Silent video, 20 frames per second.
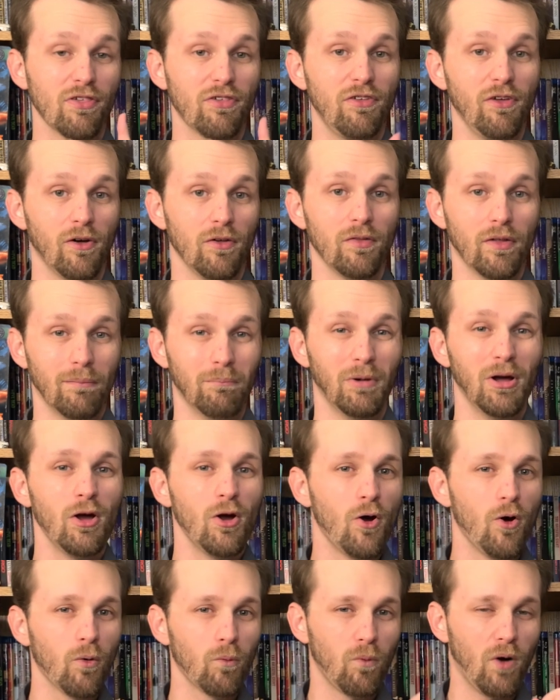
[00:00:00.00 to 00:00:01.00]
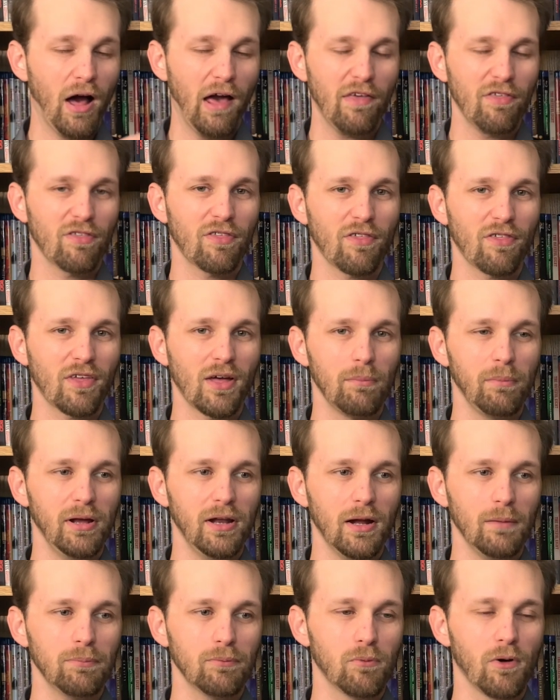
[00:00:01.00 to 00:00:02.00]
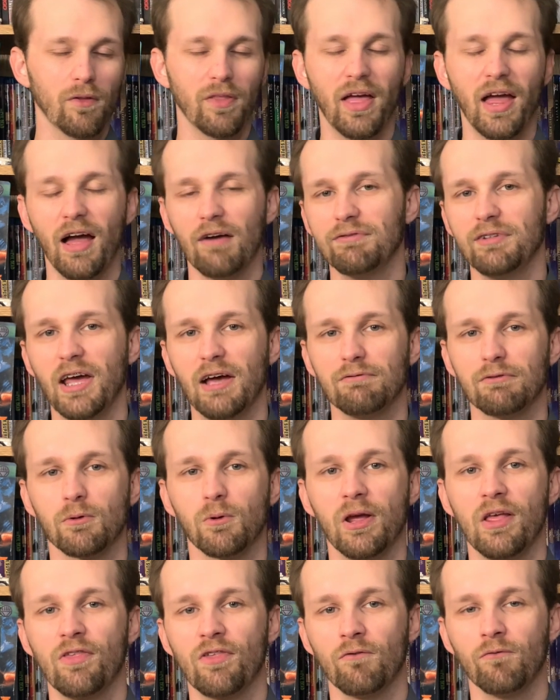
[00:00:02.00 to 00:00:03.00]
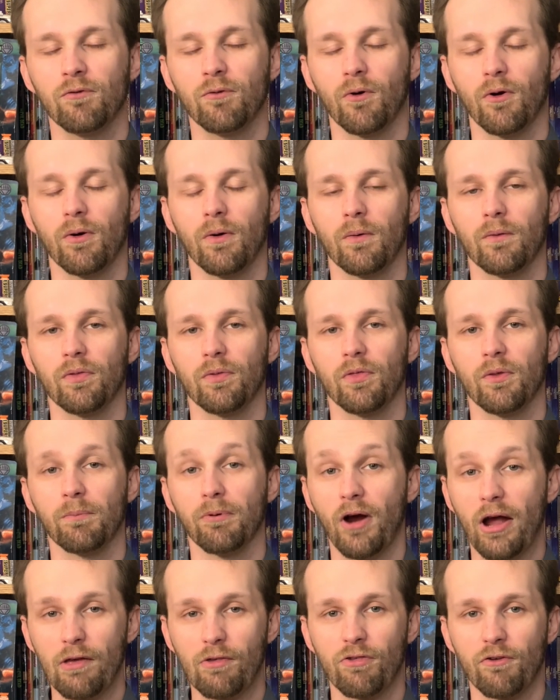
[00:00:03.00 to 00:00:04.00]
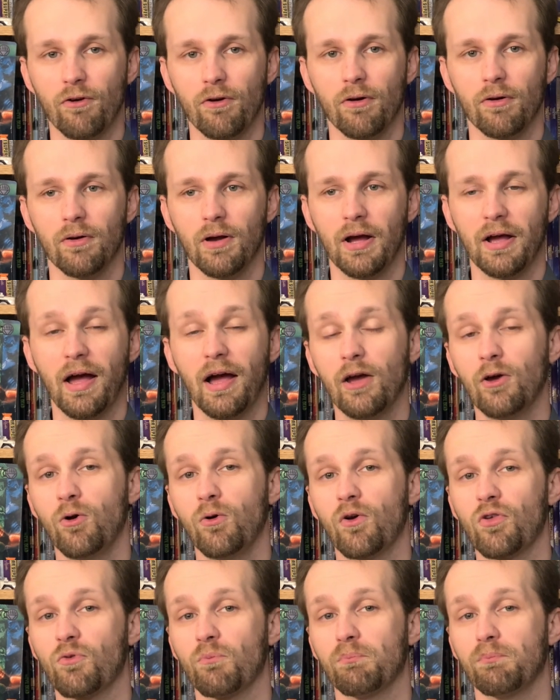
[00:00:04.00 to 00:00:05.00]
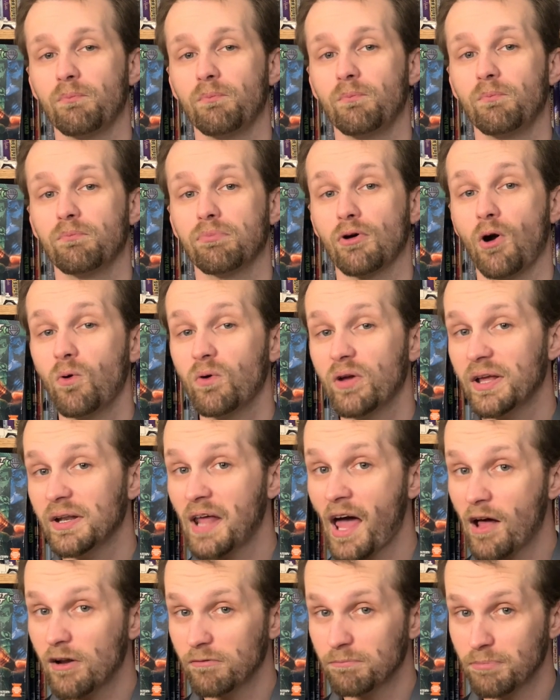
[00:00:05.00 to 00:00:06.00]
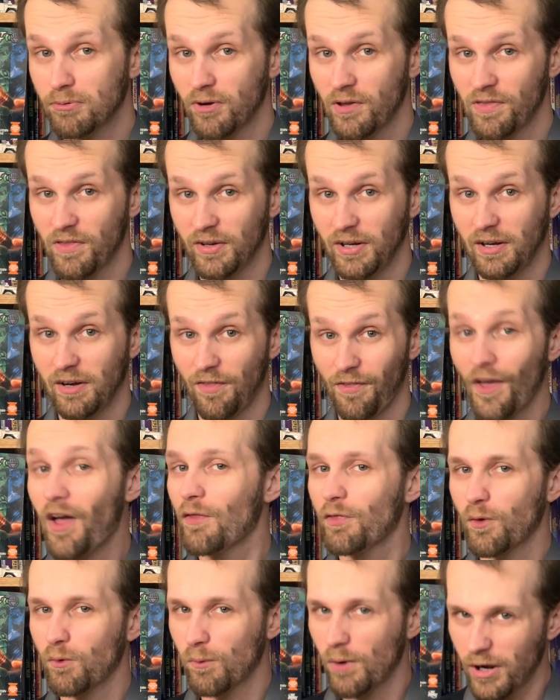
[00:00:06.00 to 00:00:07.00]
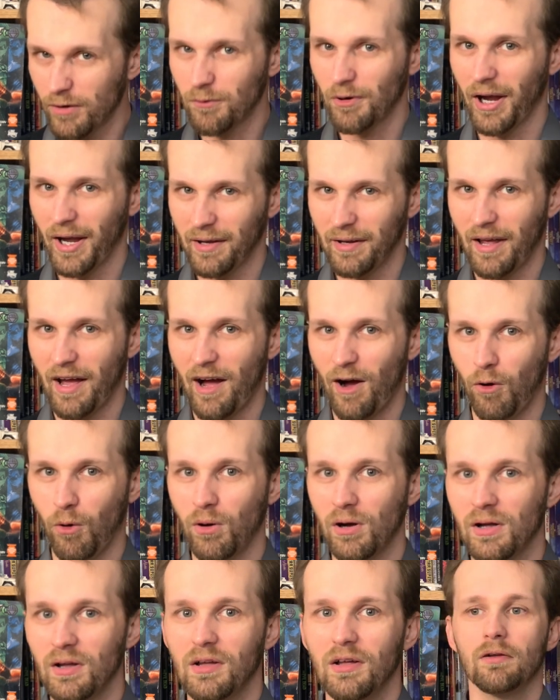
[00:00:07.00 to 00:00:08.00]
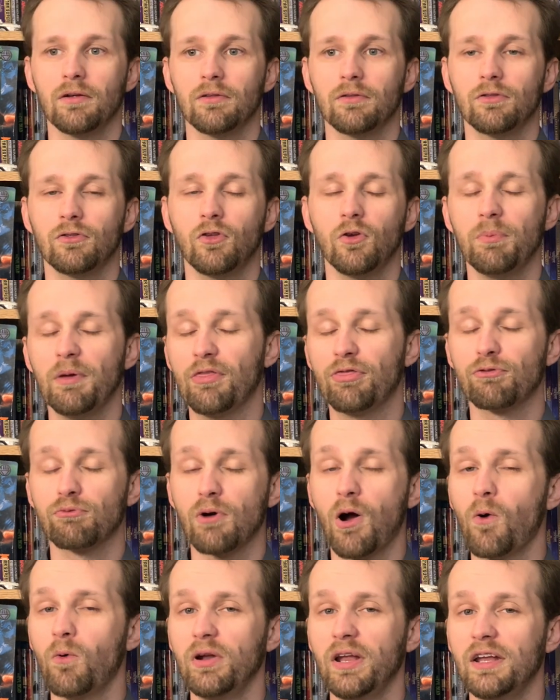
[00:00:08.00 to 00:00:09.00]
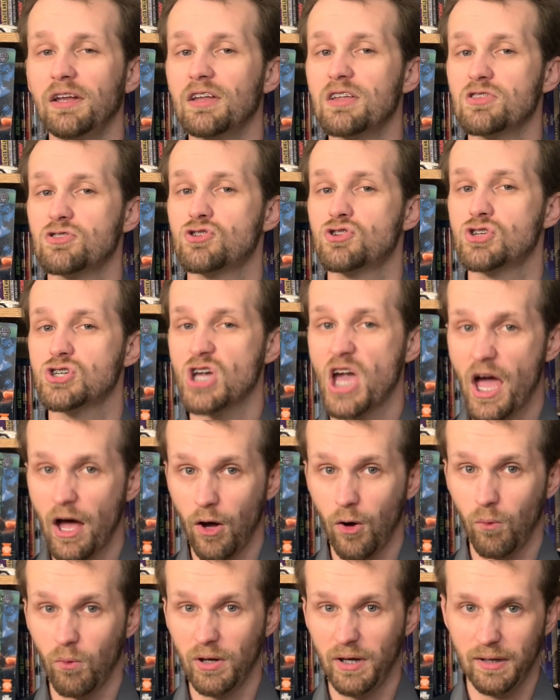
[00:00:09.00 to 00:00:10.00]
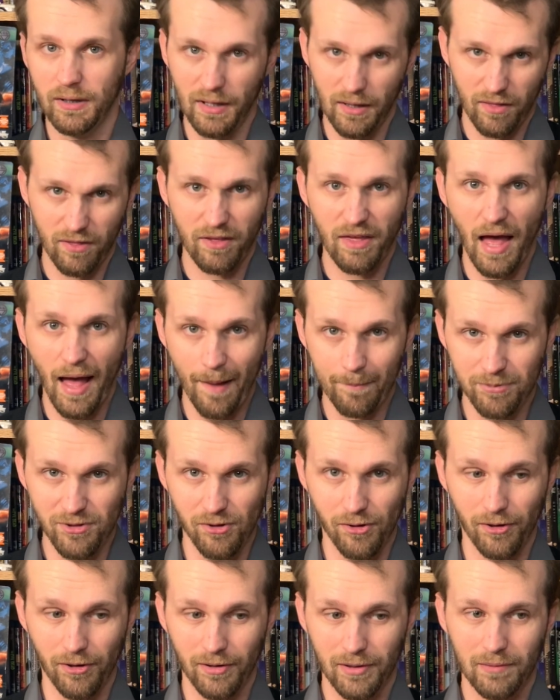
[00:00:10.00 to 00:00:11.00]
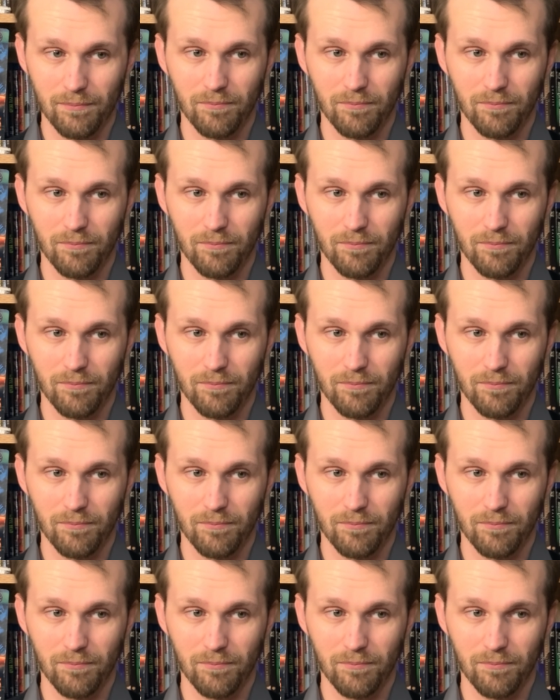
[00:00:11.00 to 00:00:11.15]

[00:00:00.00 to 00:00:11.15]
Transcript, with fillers: steal them. Why is this coming up? Well, they have to have a reason for the prankster, a guy who is broken out of prison and is on the run right now, to be thrown into jail when he gets captured.